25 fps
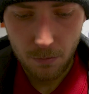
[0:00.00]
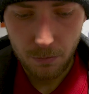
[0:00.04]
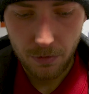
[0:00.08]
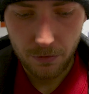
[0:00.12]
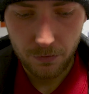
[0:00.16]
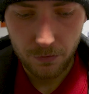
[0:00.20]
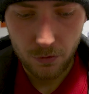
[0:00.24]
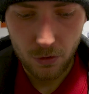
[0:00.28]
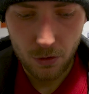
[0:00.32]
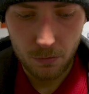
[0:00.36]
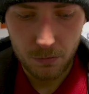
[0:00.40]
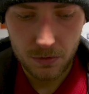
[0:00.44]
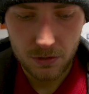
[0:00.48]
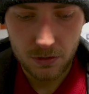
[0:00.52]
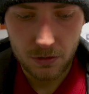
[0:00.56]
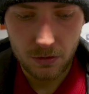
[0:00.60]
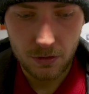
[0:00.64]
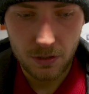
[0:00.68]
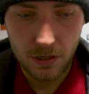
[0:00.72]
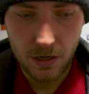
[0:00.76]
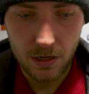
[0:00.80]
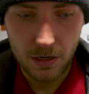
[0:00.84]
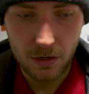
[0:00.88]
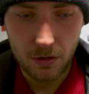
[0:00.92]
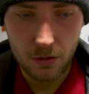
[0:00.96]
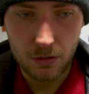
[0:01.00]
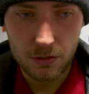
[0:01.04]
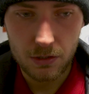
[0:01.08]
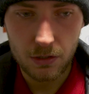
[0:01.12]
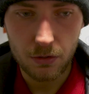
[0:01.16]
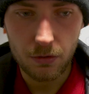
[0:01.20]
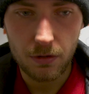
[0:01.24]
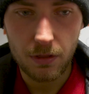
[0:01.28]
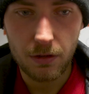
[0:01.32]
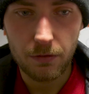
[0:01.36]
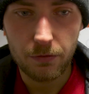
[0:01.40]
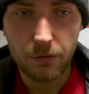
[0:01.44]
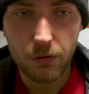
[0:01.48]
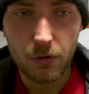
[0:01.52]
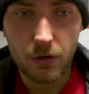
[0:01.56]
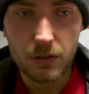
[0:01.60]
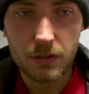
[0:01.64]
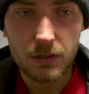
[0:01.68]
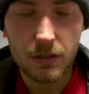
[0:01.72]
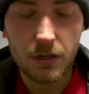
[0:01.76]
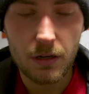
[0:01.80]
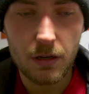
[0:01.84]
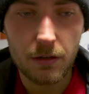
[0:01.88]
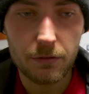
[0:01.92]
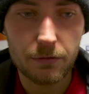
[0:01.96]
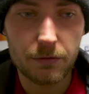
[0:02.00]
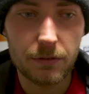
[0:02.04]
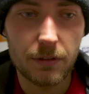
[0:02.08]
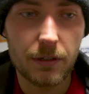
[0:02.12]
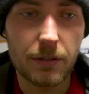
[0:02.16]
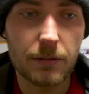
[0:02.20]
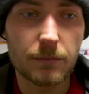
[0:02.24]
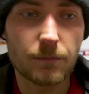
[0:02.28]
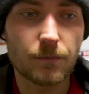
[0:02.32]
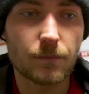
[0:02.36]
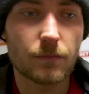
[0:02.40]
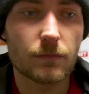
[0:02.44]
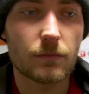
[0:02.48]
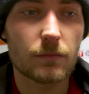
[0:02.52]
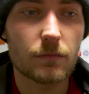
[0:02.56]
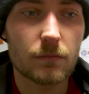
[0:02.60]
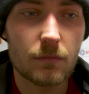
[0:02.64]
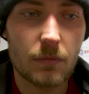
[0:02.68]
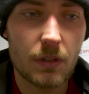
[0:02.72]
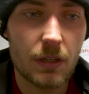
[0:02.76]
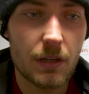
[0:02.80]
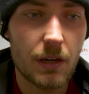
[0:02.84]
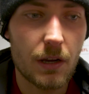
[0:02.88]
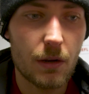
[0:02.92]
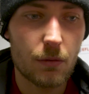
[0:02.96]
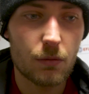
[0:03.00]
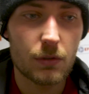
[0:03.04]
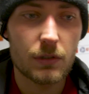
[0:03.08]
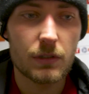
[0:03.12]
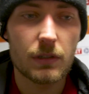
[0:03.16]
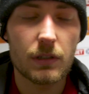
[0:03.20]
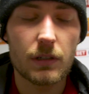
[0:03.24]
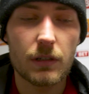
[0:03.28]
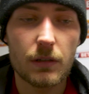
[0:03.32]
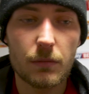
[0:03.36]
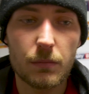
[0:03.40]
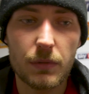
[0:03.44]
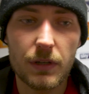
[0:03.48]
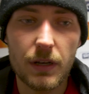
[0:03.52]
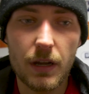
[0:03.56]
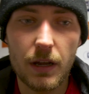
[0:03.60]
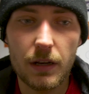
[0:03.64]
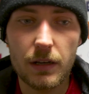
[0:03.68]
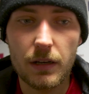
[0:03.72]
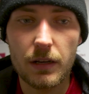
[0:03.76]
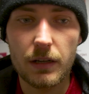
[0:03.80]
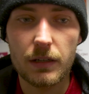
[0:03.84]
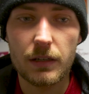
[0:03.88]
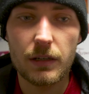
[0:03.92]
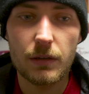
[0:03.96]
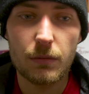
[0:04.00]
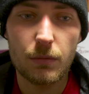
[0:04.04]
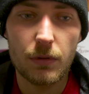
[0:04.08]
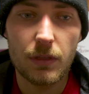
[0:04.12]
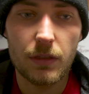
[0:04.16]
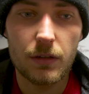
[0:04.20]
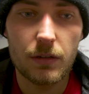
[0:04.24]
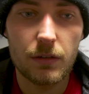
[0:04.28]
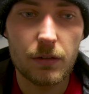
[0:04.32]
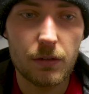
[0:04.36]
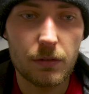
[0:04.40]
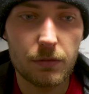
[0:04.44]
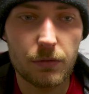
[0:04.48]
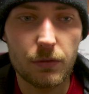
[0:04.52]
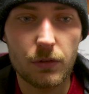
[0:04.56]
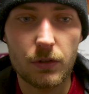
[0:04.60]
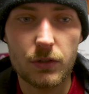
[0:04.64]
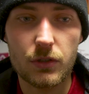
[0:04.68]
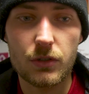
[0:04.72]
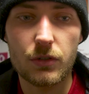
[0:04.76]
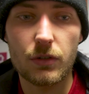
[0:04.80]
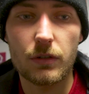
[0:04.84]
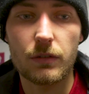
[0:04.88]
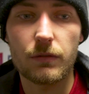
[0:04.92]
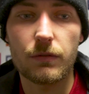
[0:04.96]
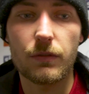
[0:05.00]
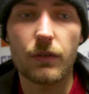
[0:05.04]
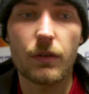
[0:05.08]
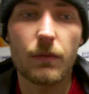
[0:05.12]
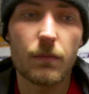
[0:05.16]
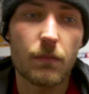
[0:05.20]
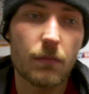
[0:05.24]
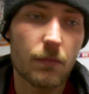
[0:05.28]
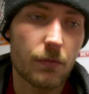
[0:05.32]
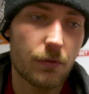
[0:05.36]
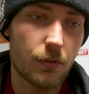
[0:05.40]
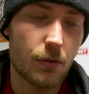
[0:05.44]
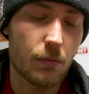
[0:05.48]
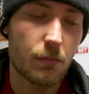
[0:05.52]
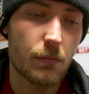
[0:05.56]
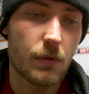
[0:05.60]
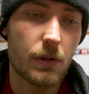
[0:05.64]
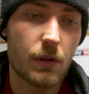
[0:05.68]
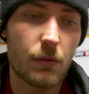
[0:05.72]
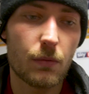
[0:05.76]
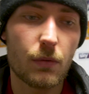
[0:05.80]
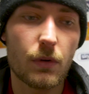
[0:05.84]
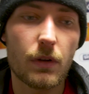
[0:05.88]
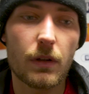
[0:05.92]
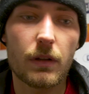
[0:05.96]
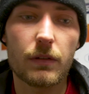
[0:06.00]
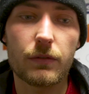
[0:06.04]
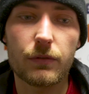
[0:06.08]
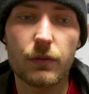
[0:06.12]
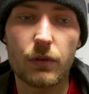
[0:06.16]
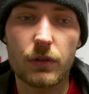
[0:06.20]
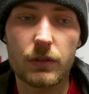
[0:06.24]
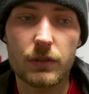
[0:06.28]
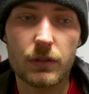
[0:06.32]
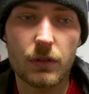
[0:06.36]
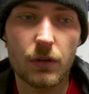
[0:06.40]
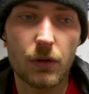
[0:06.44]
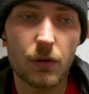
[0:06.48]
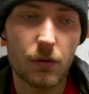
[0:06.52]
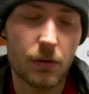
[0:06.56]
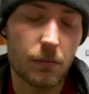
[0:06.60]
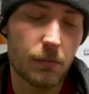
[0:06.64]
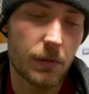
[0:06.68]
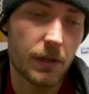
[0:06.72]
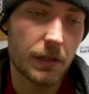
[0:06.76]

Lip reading: performance today, also in the first half. I was a little bit unlucky with the first shot from Millwall, first goal.